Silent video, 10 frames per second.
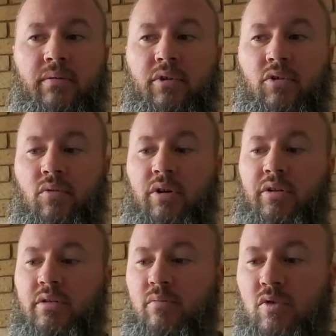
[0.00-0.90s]
You want it
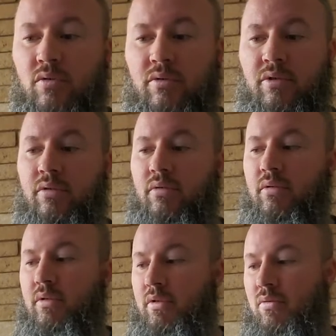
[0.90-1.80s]
smooth,
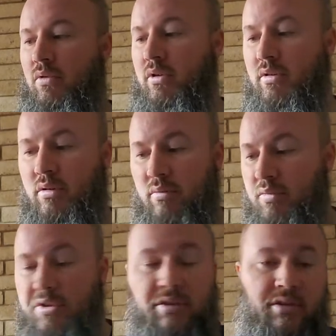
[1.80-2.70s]
you want it
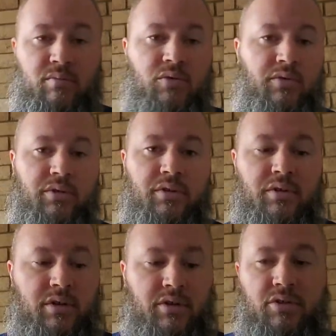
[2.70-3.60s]
completely smooth to the
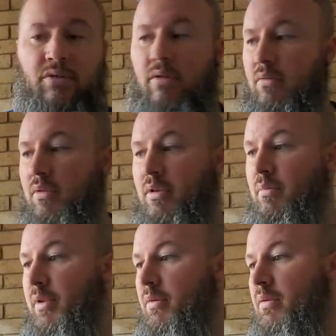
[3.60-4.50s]
touch. You don't want to
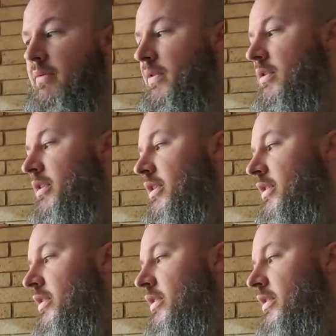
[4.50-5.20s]
be able to feel any